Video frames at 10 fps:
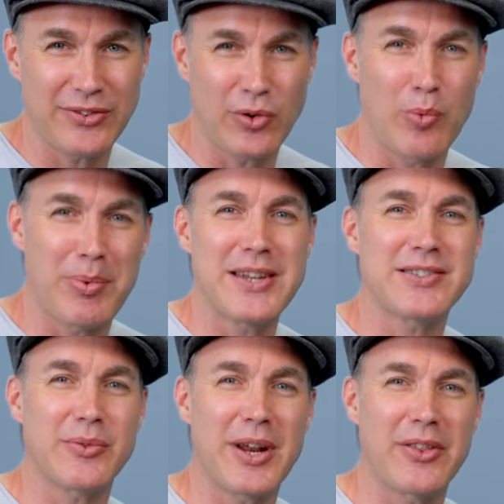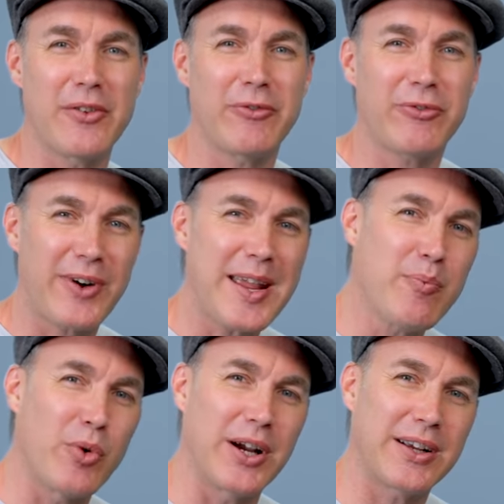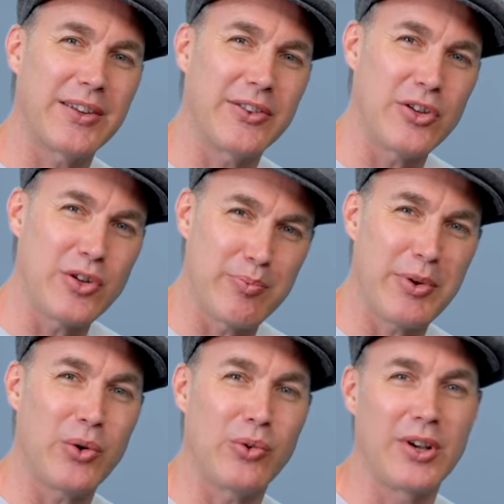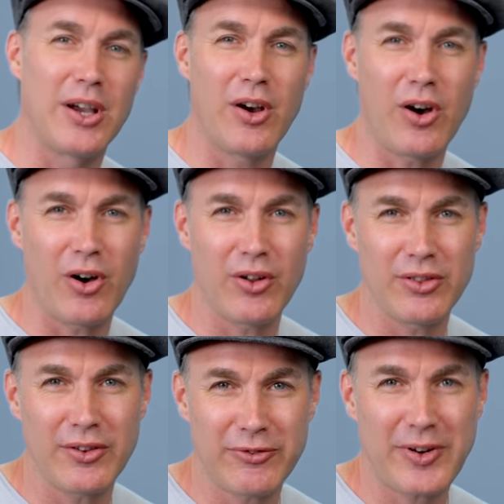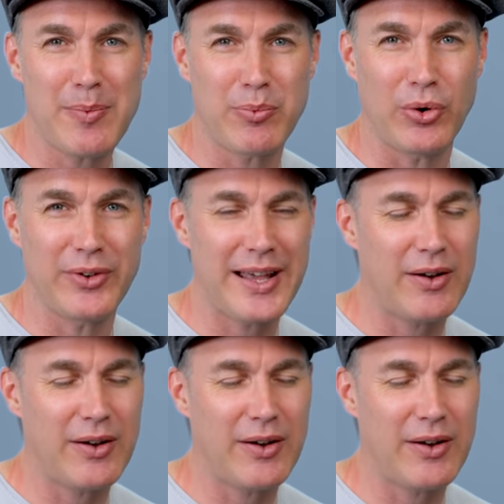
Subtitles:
It's all based around the framework that you build on the fretboard.